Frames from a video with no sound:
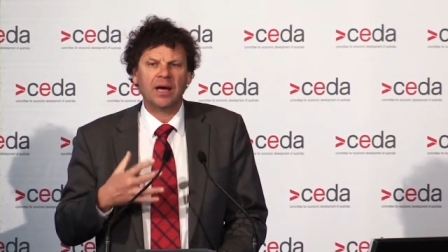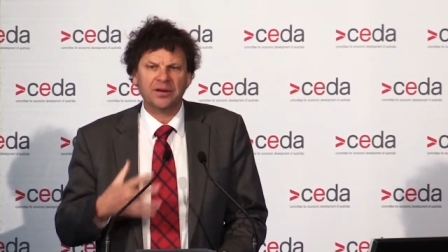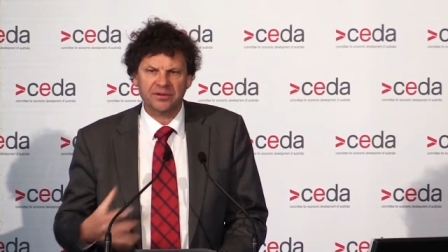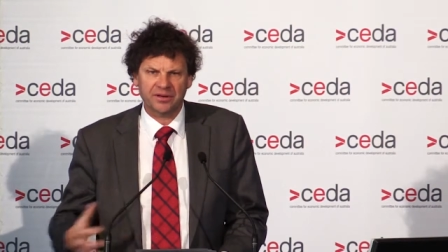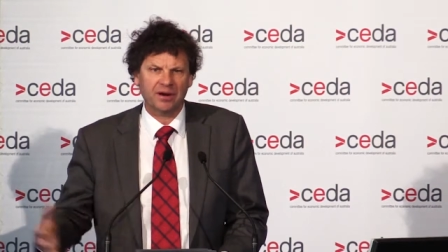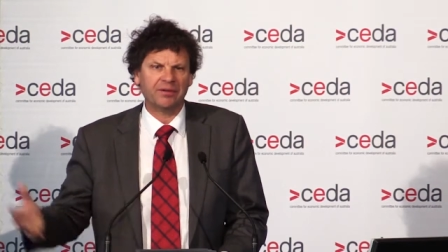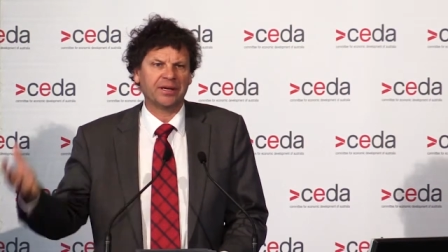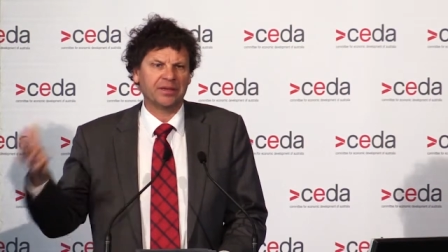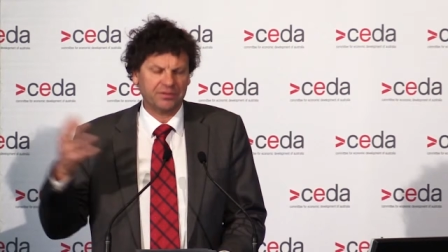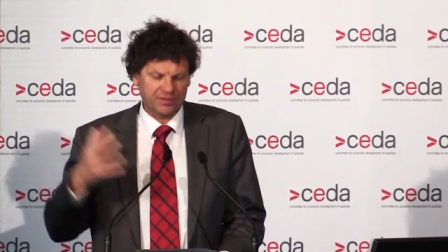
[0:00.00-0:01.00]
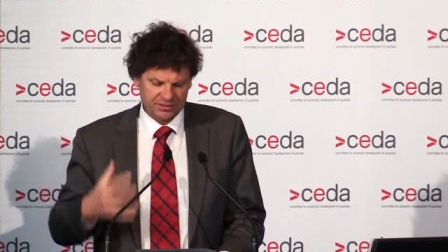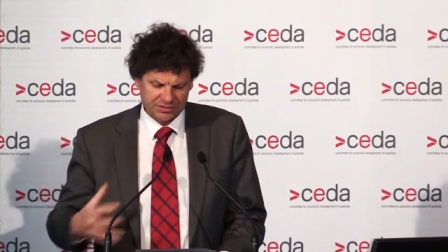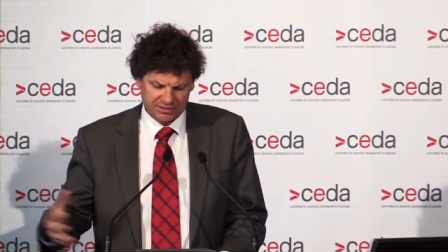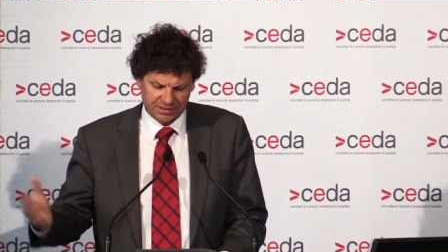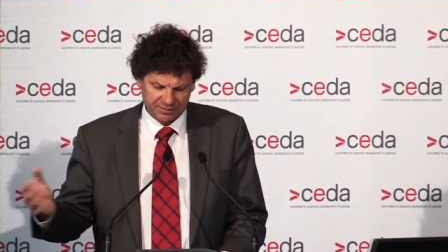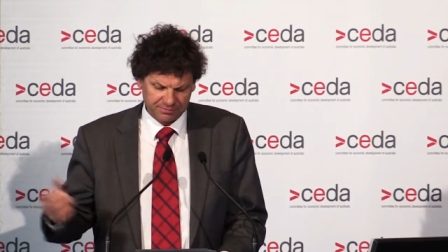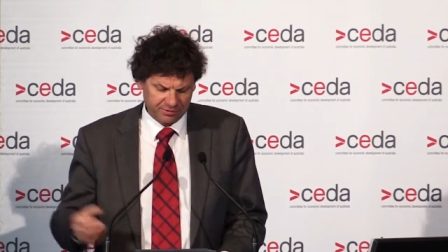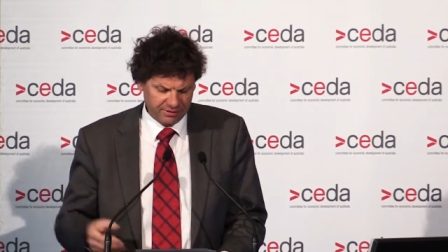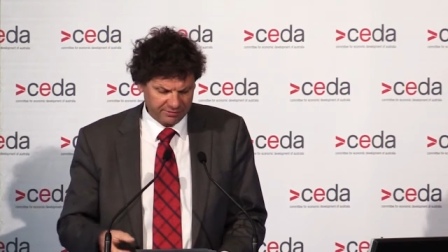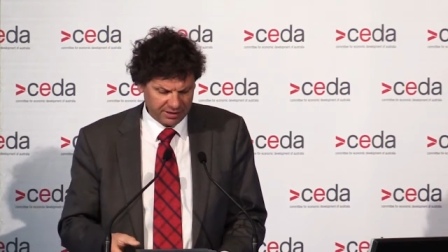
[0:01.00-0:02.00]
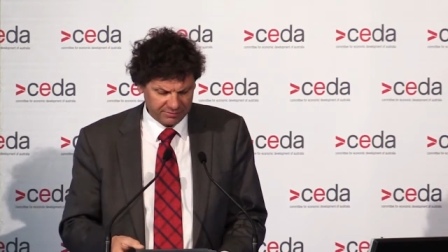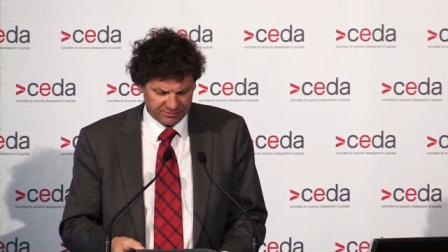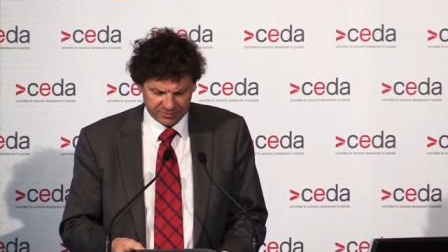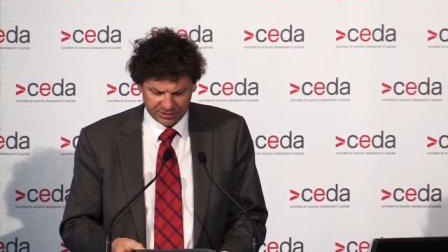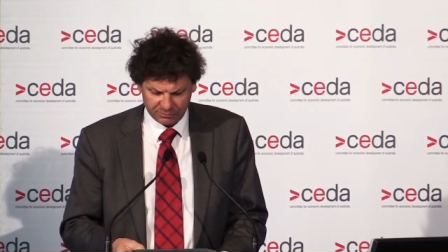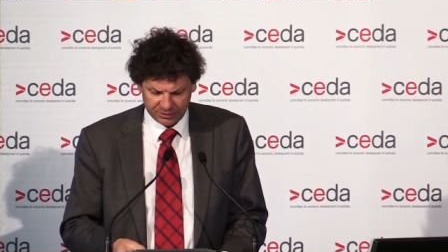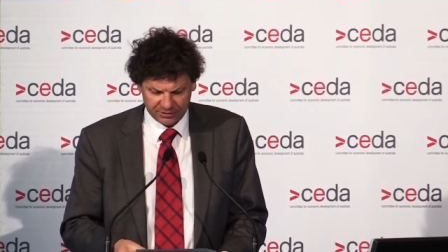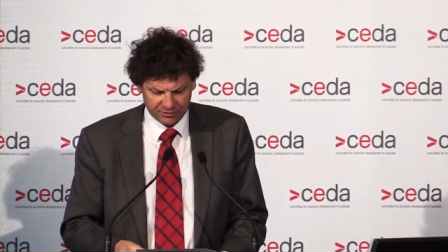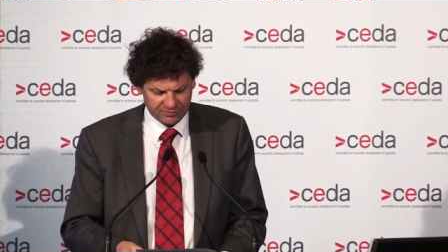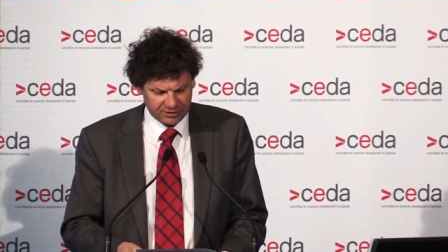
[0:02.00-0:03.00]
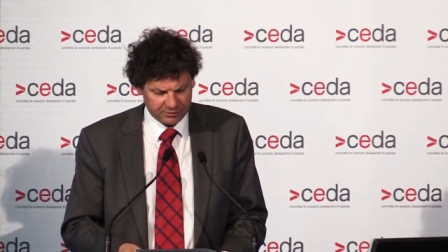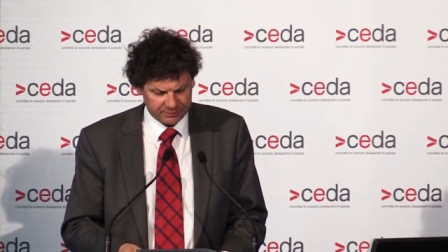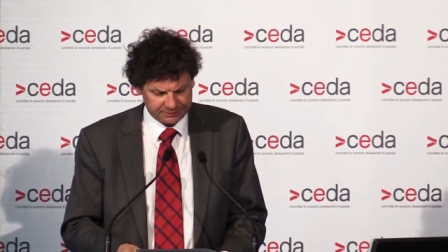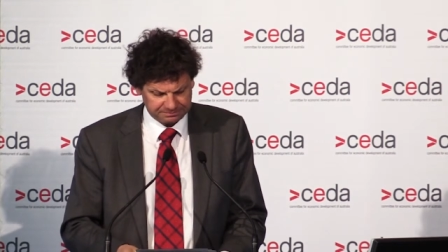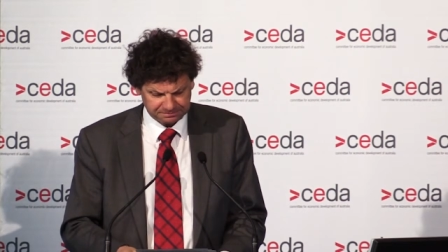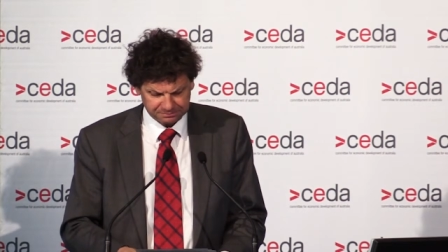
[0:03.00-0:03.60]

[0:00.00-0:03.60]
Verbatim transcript: undergoing this program of being weaned off heroin.